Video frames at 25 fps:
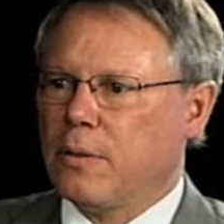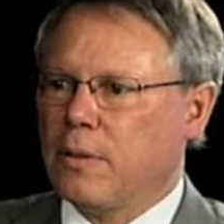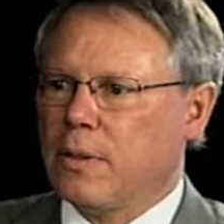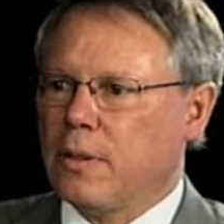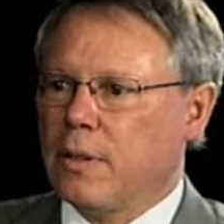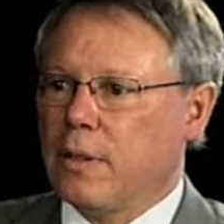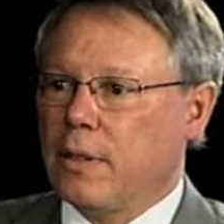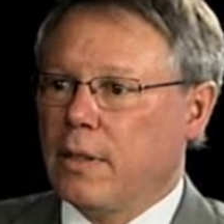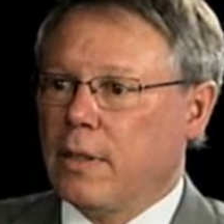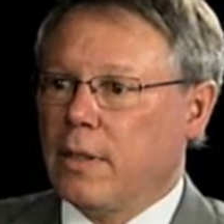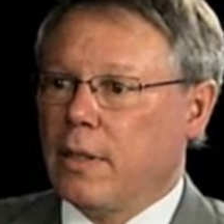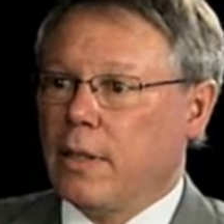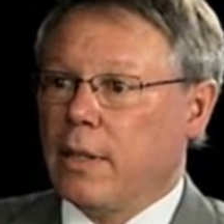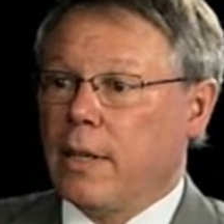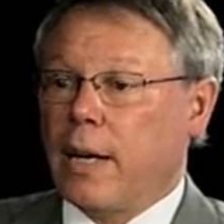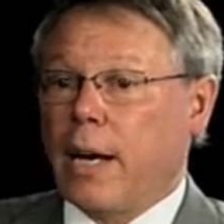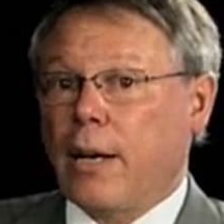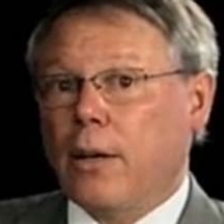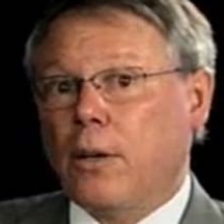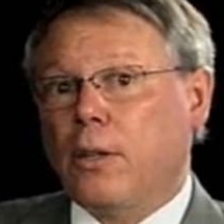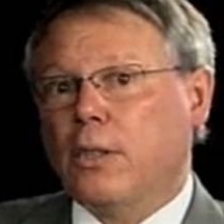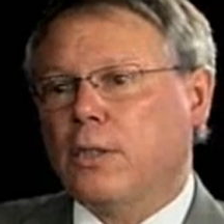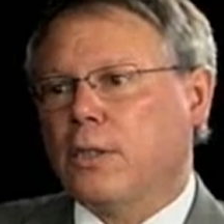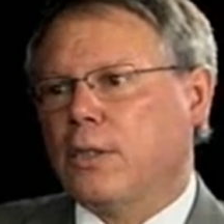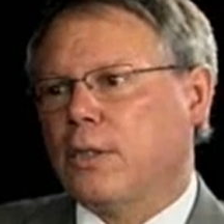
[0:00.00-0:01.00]
Mm-hmm.
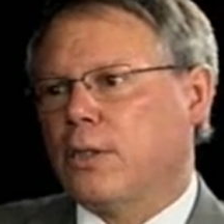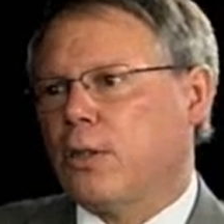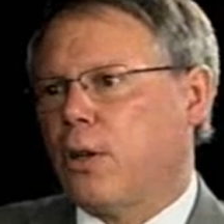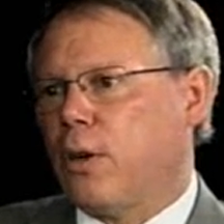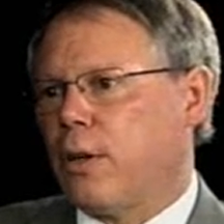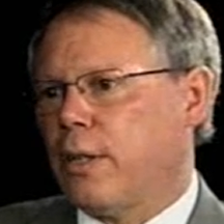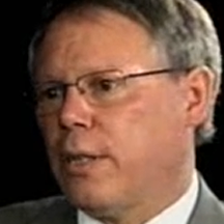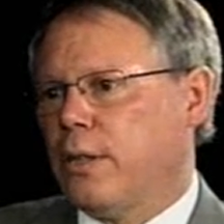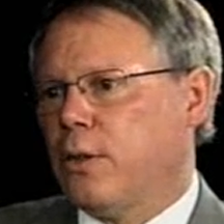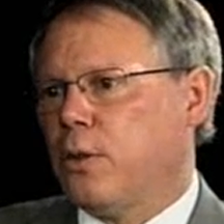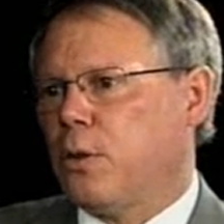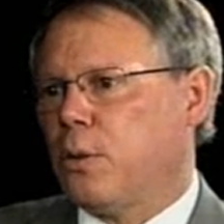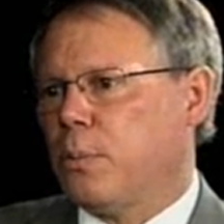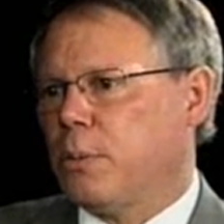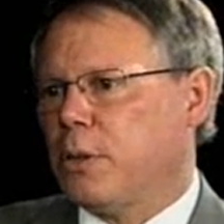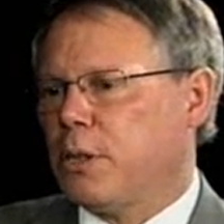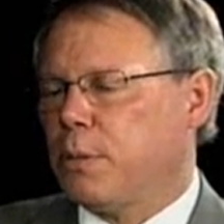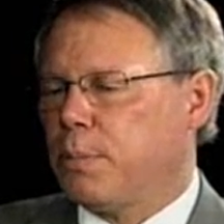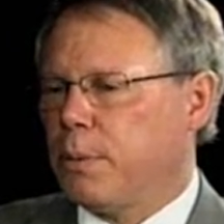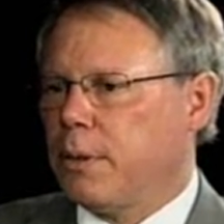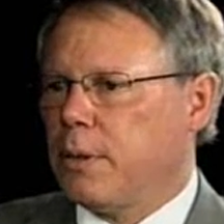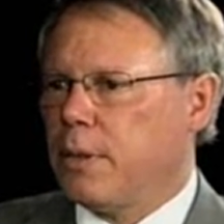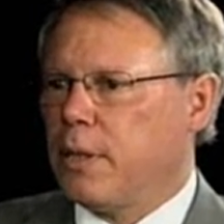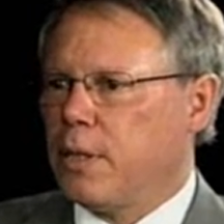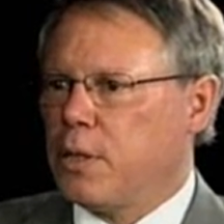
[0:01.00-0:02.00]
I also saw
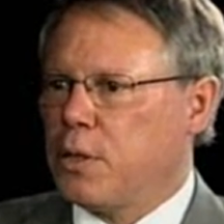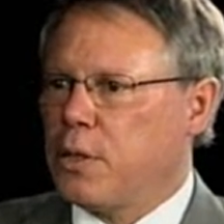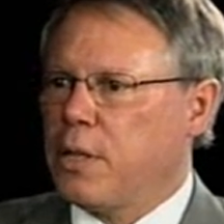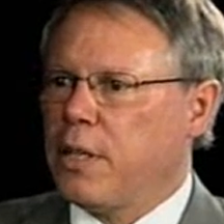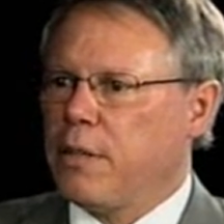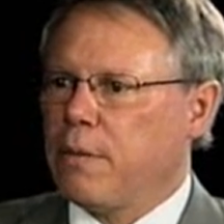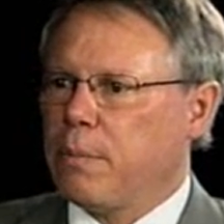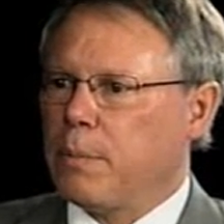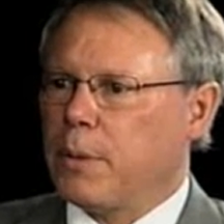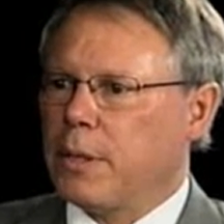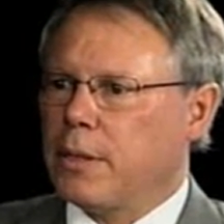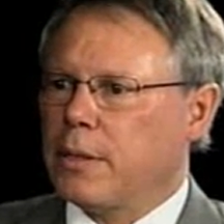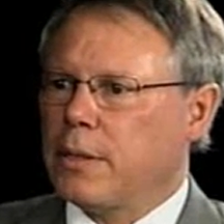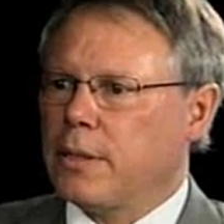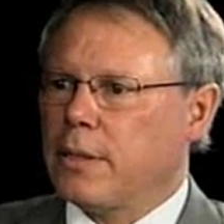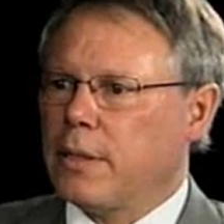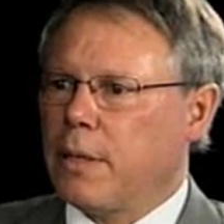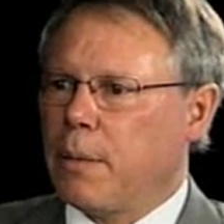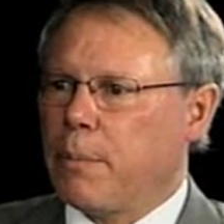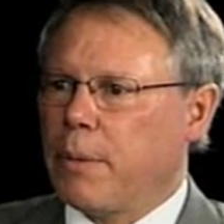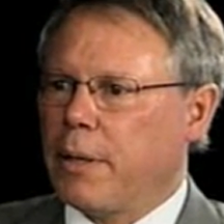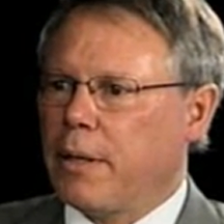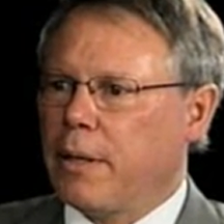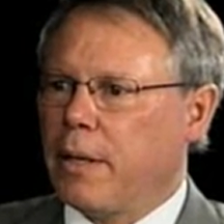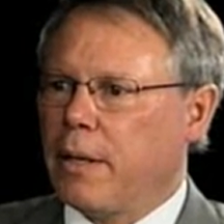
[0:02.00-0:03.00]
enormous achievements.
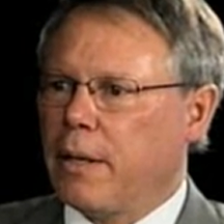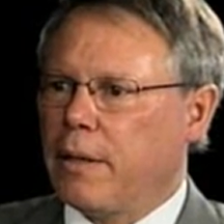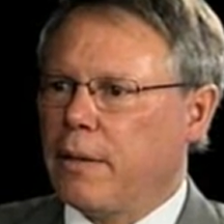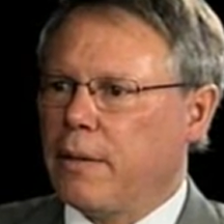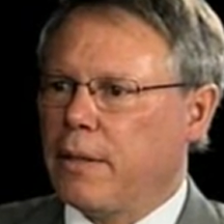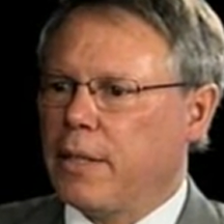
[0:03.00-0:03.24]
I mean,